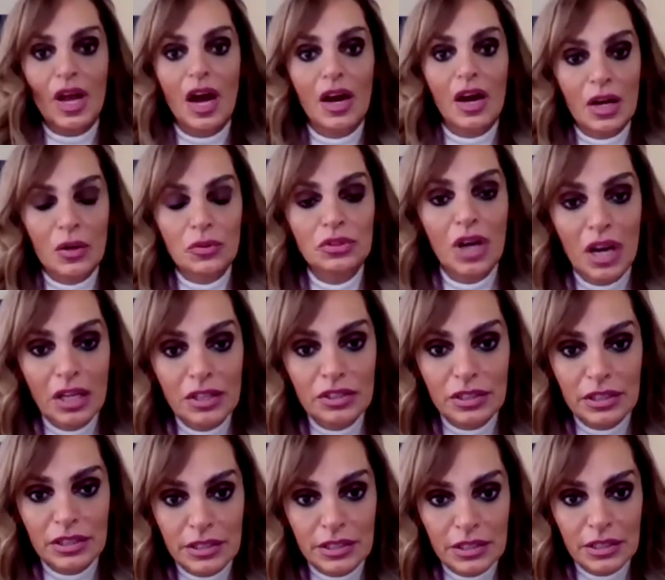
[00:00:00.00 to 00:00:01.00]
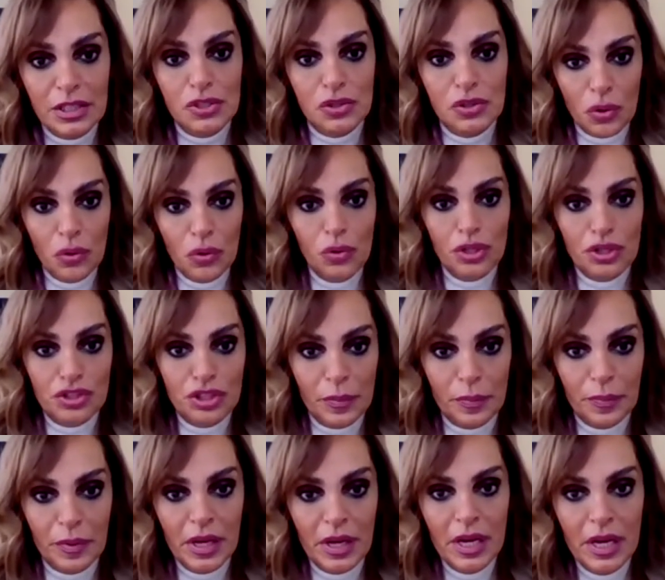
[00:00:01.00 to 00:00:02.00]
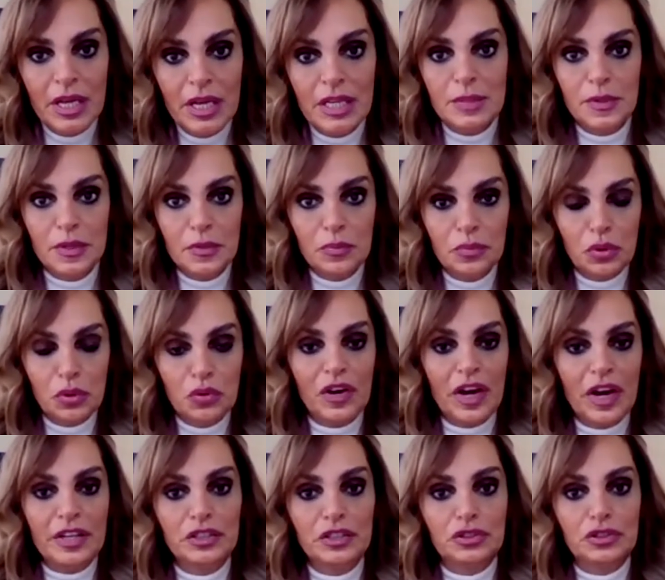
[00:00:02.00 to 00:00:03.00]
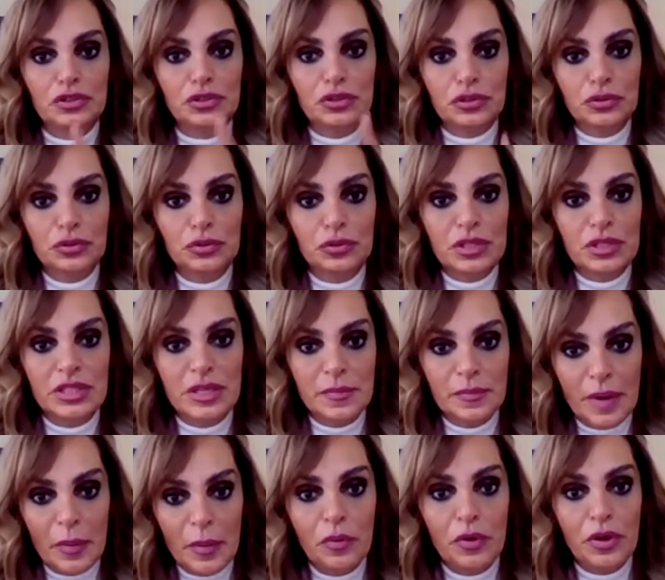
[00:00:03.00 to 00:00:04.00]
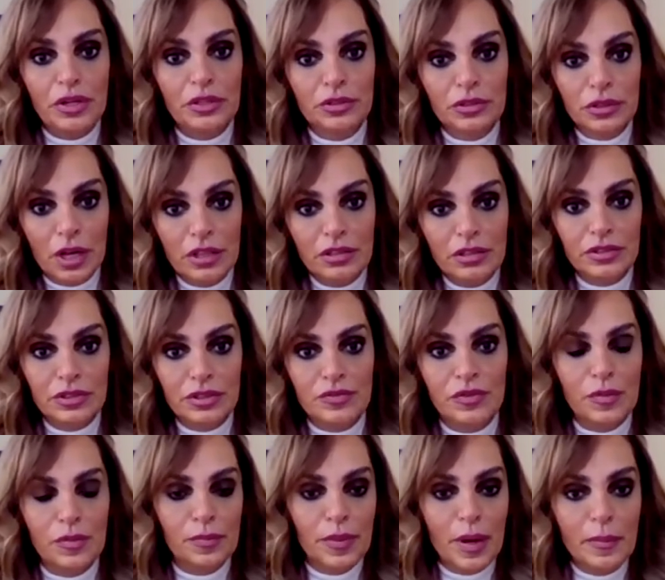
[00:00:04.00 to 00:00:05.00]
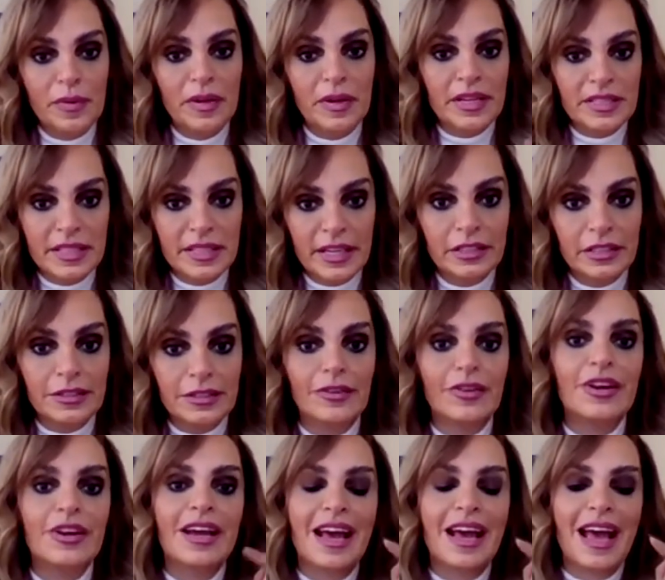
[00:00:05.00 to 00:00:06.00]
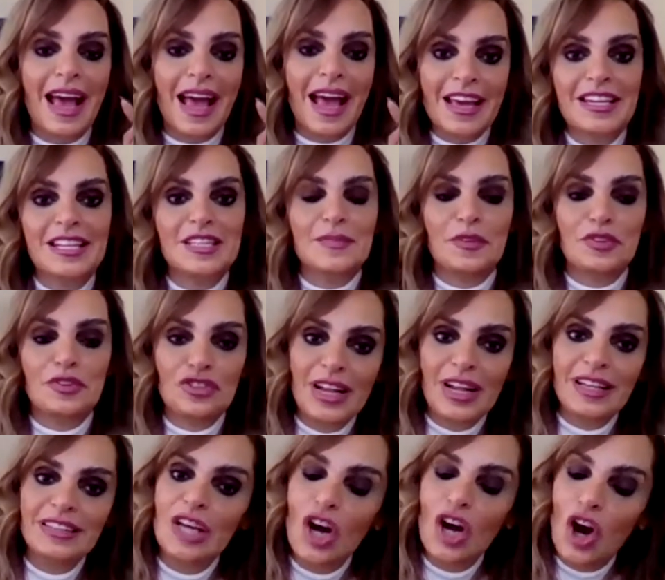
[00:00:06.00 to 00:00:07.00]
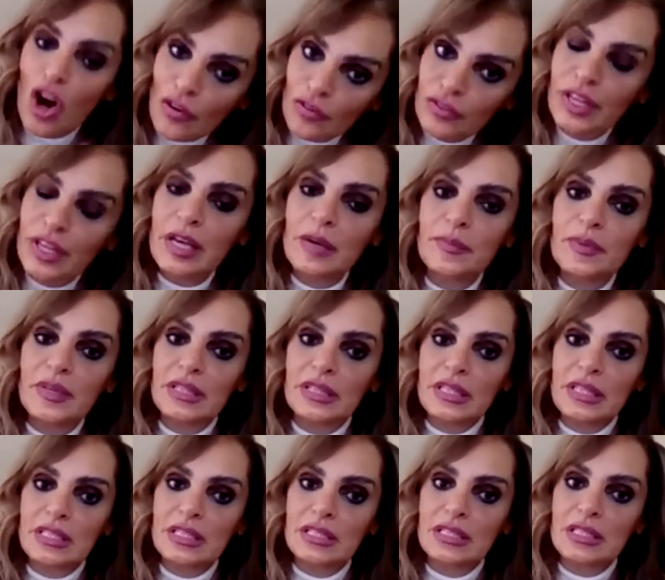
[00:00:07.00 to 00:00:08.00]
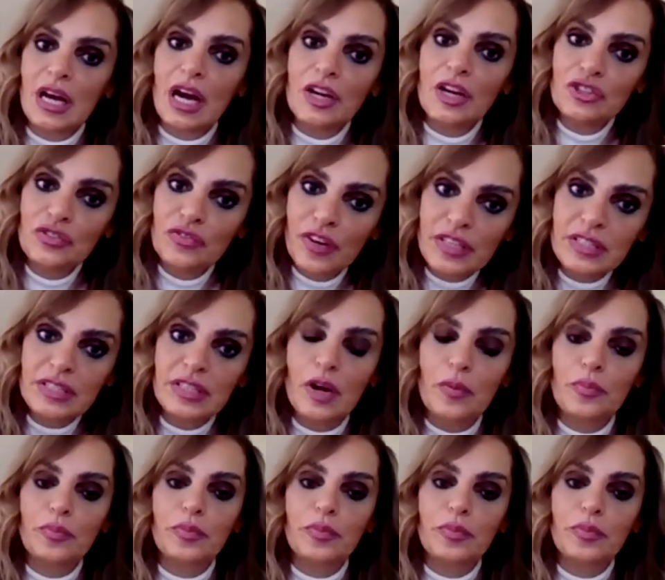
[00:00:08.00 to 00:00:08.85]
around 100 scholarships being provided to Zimbabwean doctors from public sector in specialty of diabetes, cardiovascular